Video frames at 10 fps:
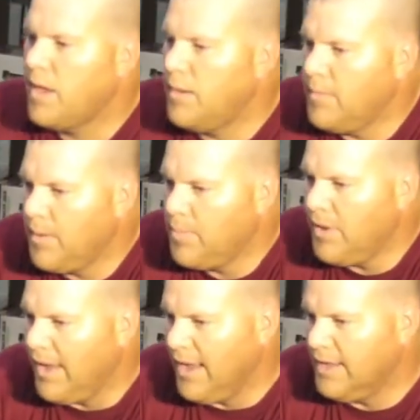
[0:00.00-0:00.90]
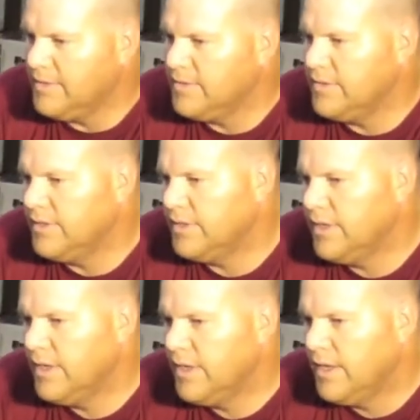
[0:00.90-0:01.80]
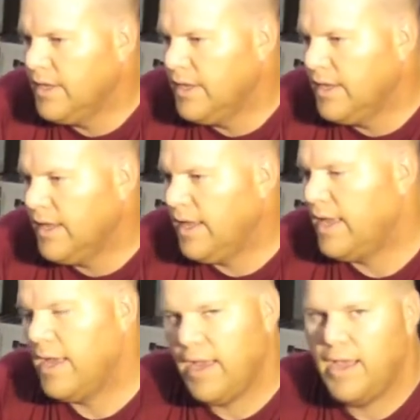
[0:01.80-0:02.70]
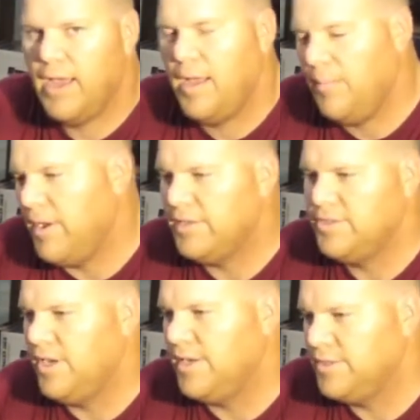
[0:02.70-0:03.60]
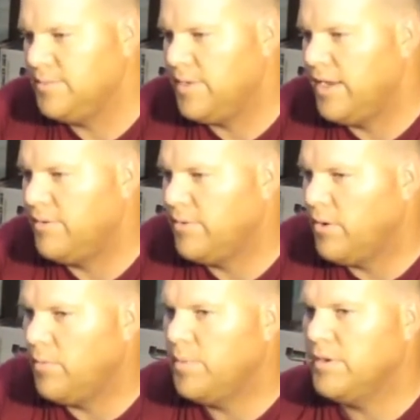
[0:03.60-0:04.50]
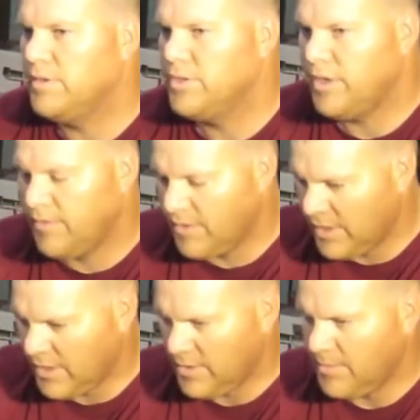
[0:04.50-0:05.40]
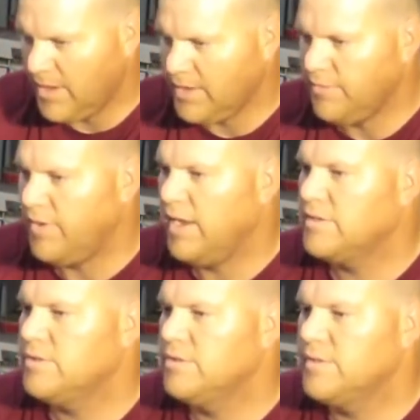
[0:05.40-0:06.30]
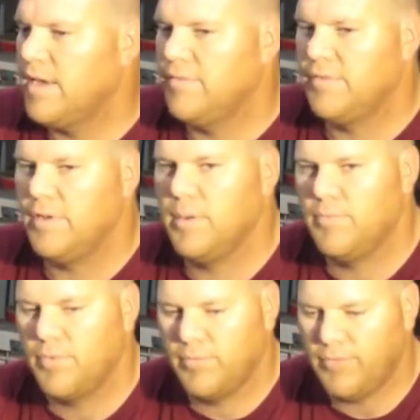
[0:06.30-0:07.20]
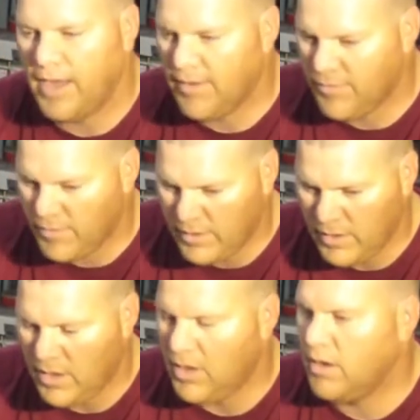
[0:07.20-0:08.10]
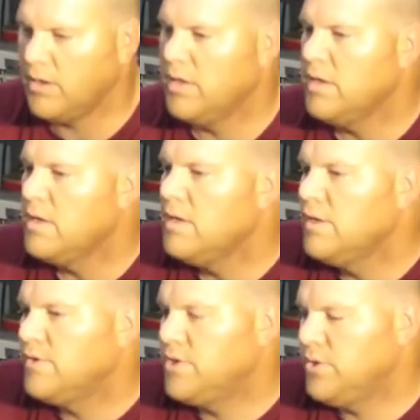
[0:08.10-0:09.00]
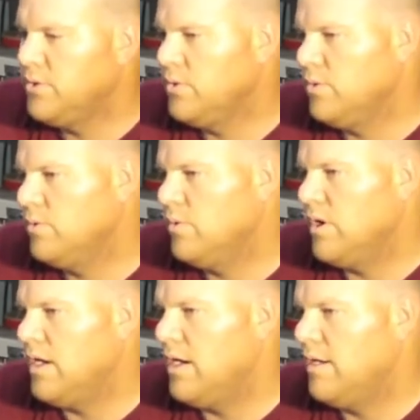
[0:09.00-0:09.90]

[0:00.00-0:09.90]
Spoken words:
on my plans, I might change them, I don't know, but generally the manufacturers, I've seen them from 5 foot long to